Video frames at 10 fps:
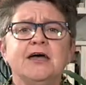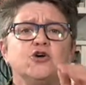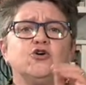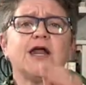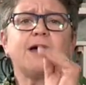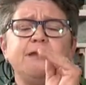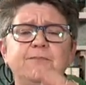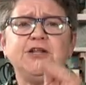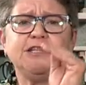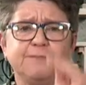Could I be
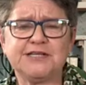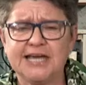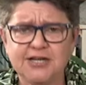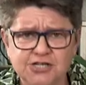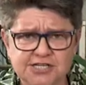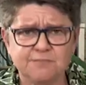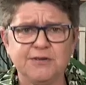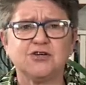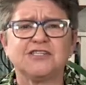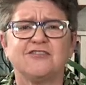putting the potatoes in
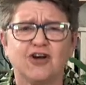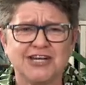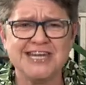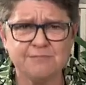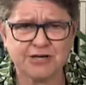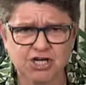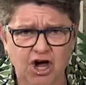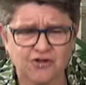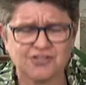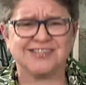because they have got
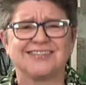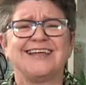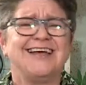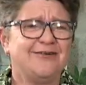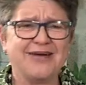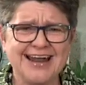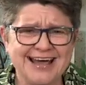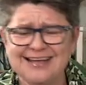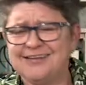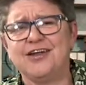nematodes? When
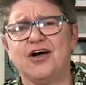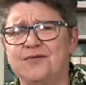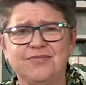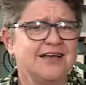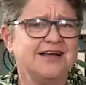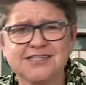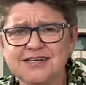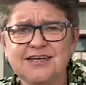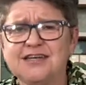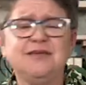I no,
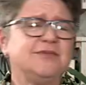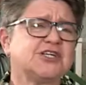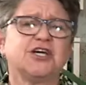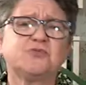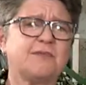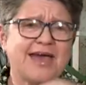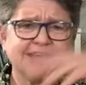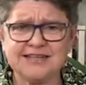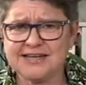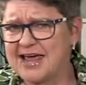listen, nematodes were back
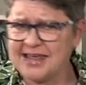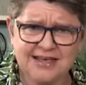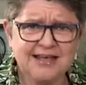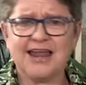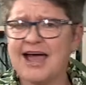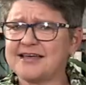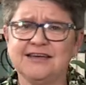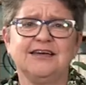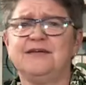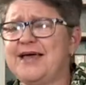in the day, like
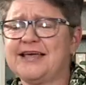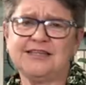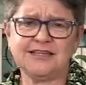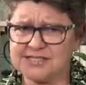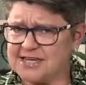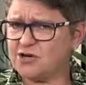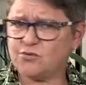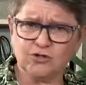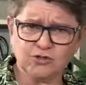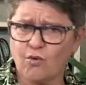back in the Second
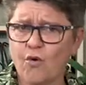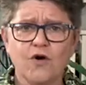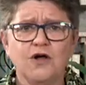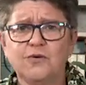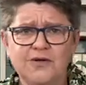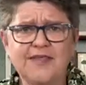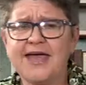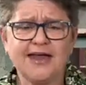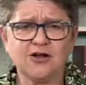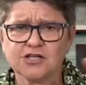World War when they
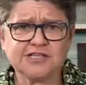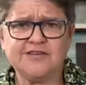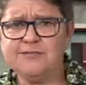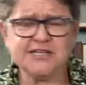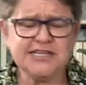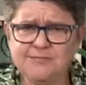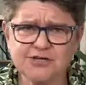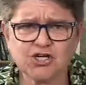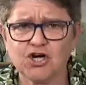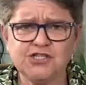had lots of
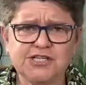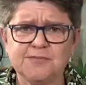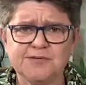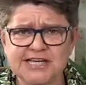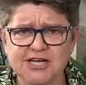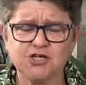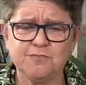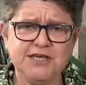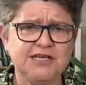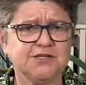nematodes in the potato
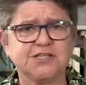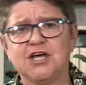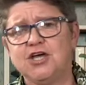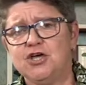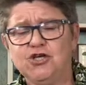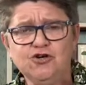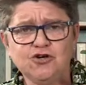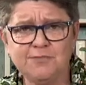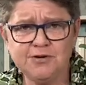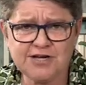peels. You
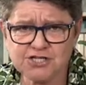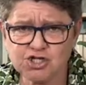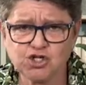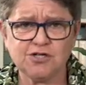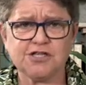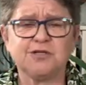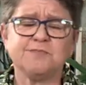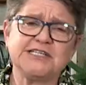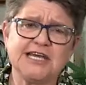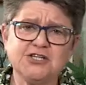can be rest assured that the
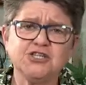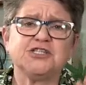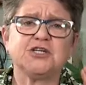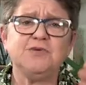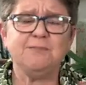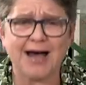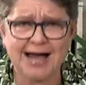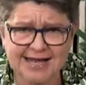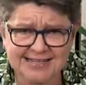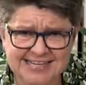potatoes that we
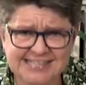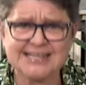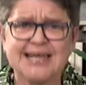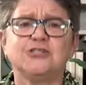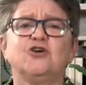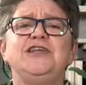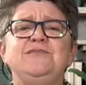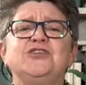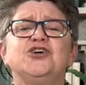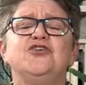buy these days are
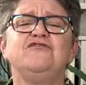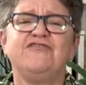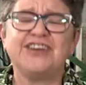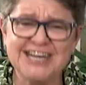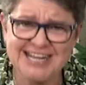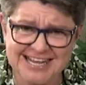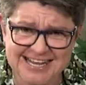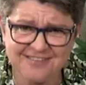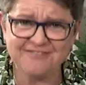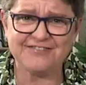nematode
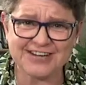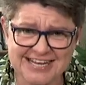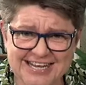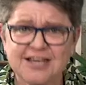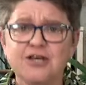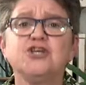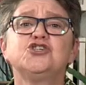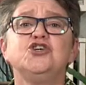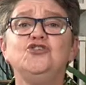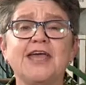free, free.
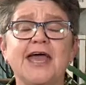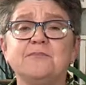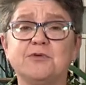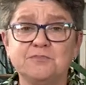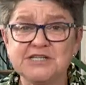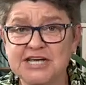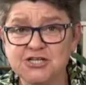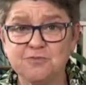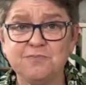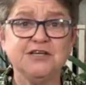So you can put
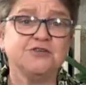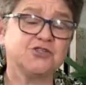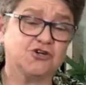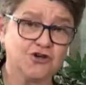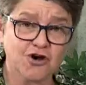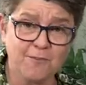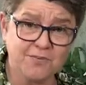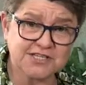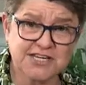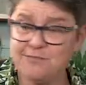potato peels on your
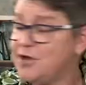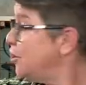compost heap.